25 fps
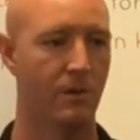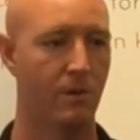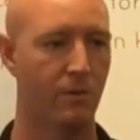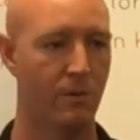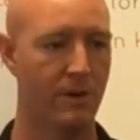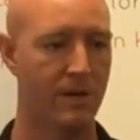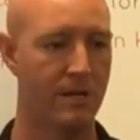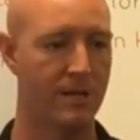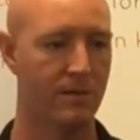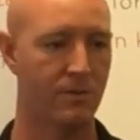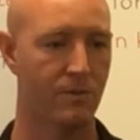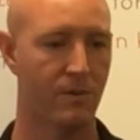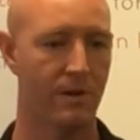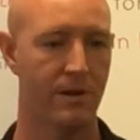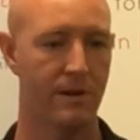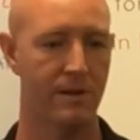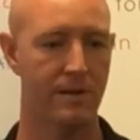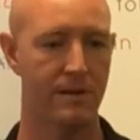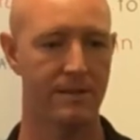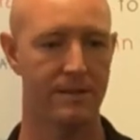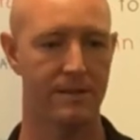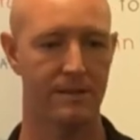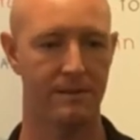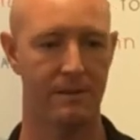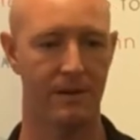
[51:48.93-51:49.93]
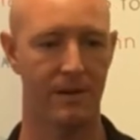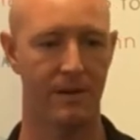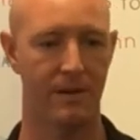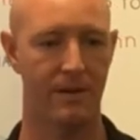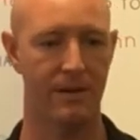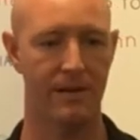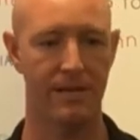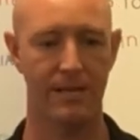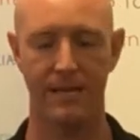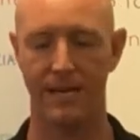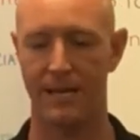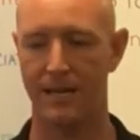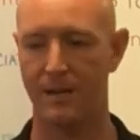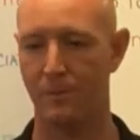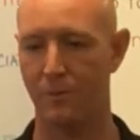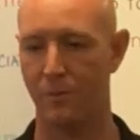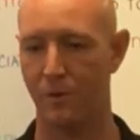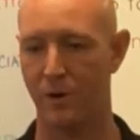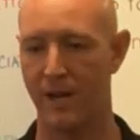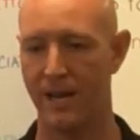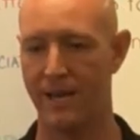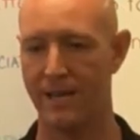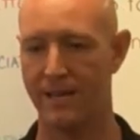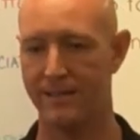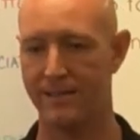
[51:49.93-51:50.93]
Wheat is one of those, you know, any kind of
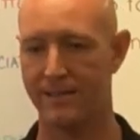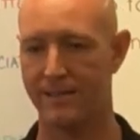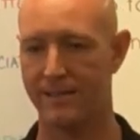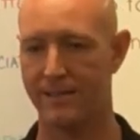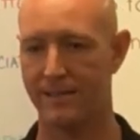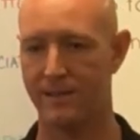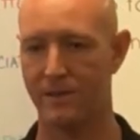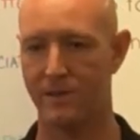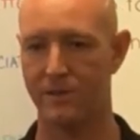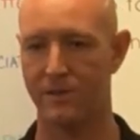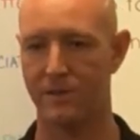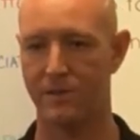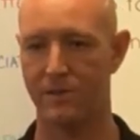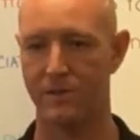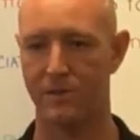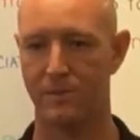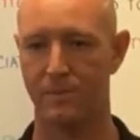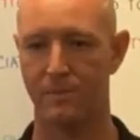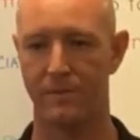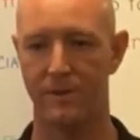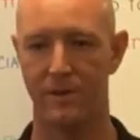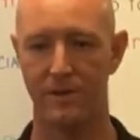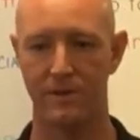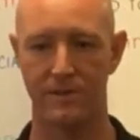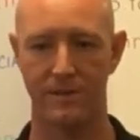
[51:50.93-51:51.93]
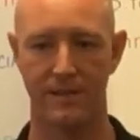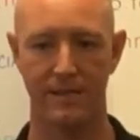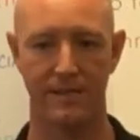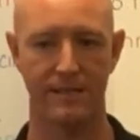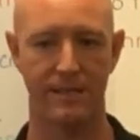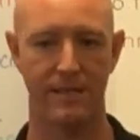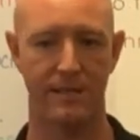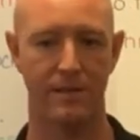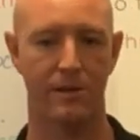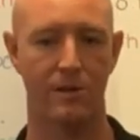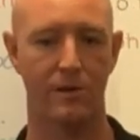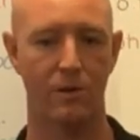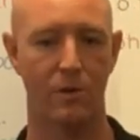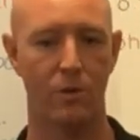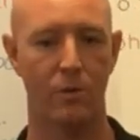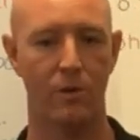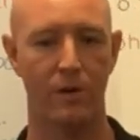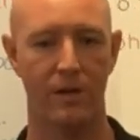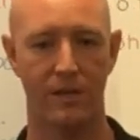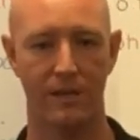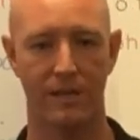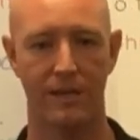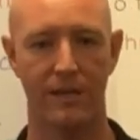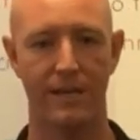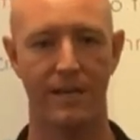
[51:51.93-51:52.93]
breads, those those, those things that turn
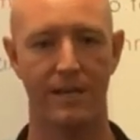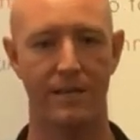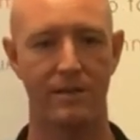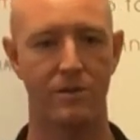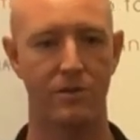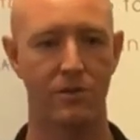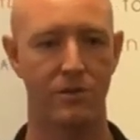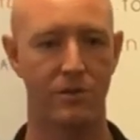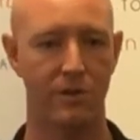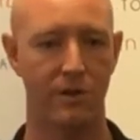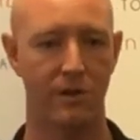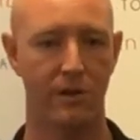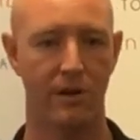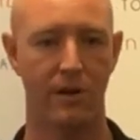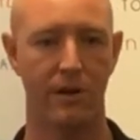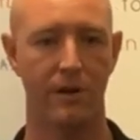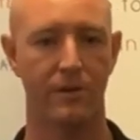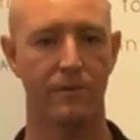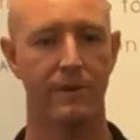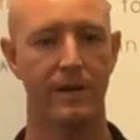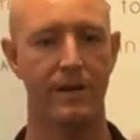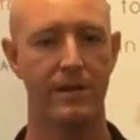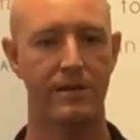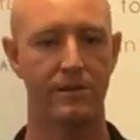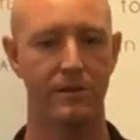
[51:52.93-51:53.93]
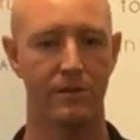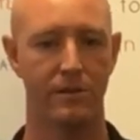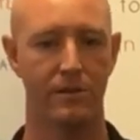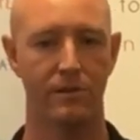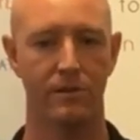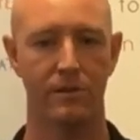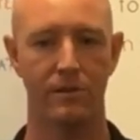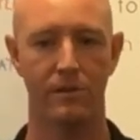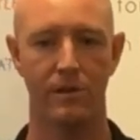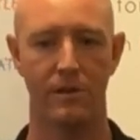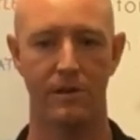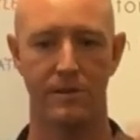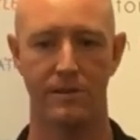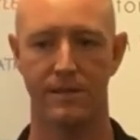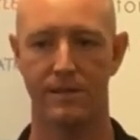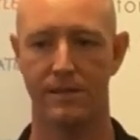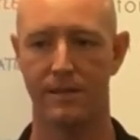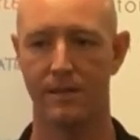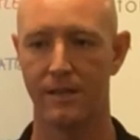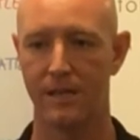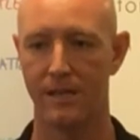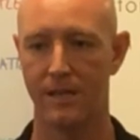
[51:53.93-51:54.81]
quickly into sugar and raise your glucose